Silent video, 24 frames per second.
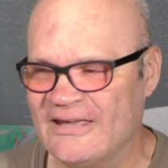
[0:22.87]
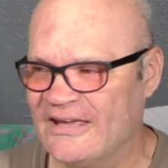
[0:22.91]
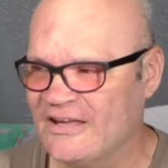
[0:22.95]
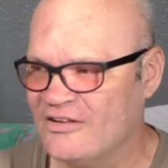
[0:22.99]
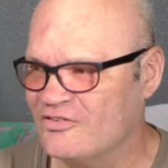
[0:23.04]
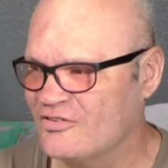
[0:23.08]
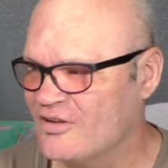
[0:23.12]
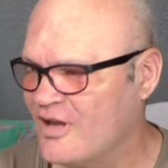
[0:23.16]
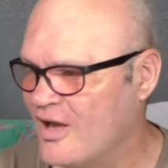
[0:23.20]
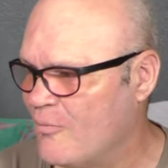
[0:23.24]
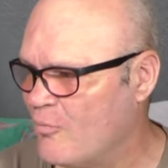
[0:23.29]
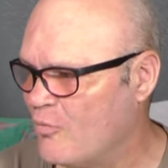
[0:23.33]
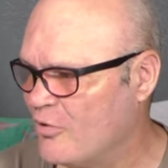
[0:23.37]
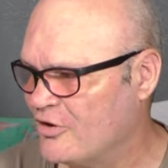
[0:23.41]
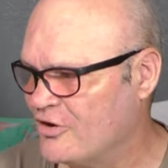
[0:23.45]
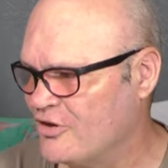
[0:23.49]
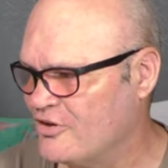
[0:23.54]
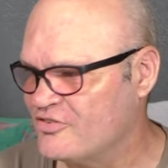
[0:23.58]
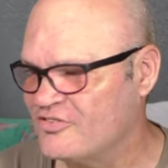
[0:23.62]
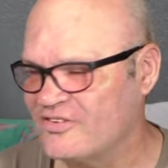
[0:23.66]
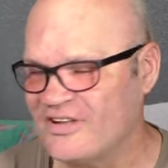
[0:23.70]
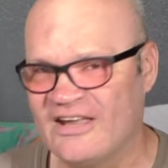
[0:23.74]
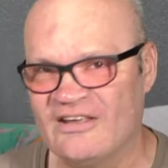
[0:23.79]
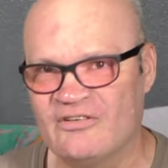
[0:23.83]
It's one of
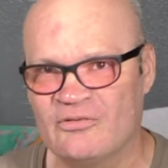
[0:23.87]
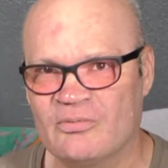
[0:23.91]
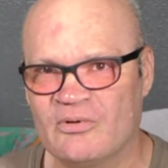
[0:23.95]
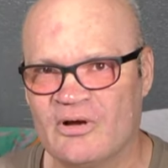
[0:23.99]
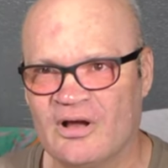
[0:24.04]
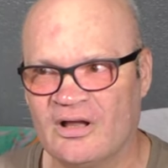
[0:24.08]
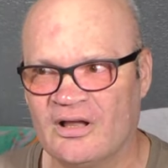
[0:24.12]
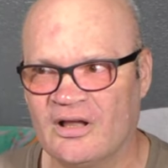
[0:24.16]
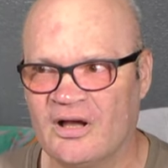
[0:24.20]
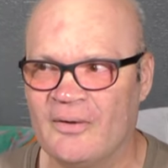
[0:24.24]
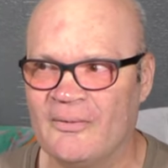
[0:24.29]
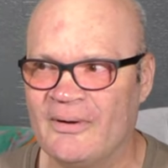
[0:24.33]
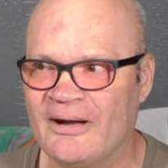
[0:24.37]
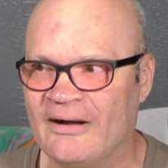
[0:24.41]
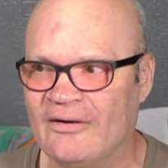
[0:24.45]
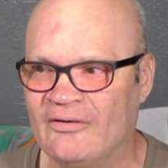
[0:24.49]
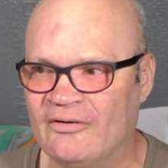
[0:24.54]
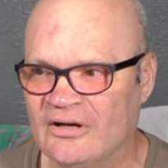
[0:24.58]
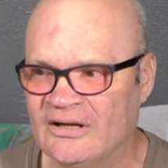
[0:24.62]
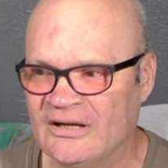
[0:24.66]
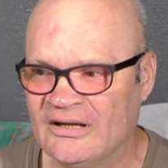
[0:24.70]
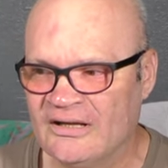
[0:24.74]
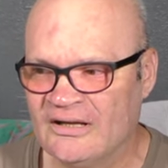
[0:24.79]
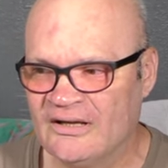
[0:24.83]
those days where I go
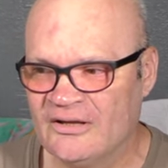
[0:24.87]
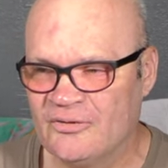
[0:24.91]
out,